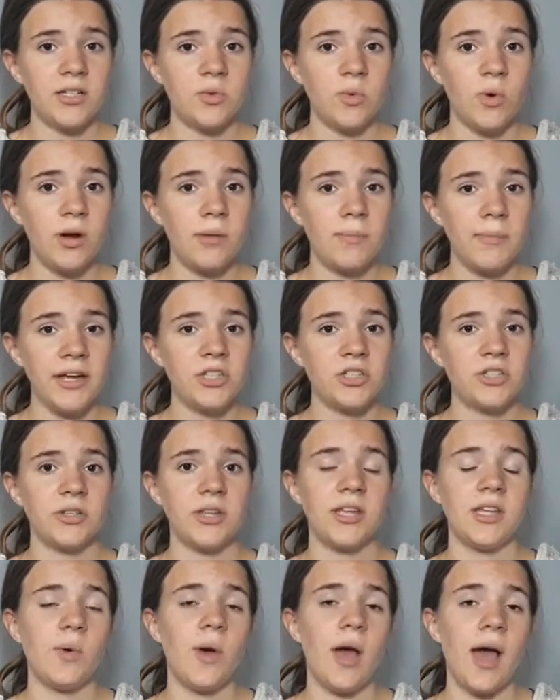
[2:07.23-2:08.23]
you want to make sure
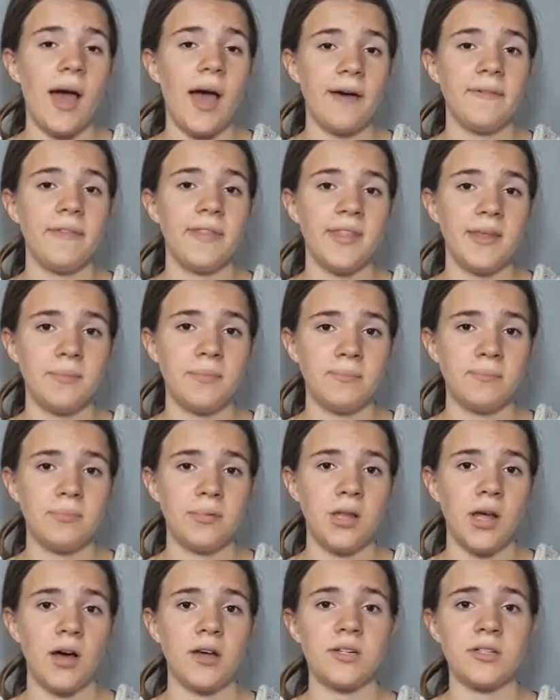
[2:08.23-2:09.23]
that you have the
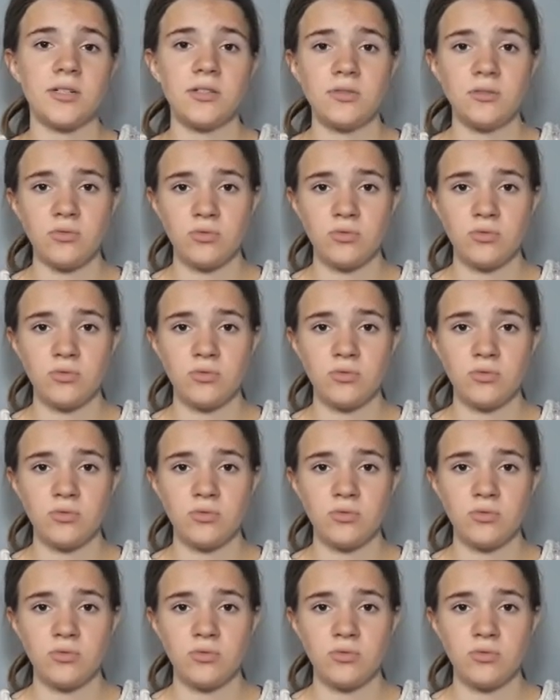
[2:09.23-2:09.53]
plot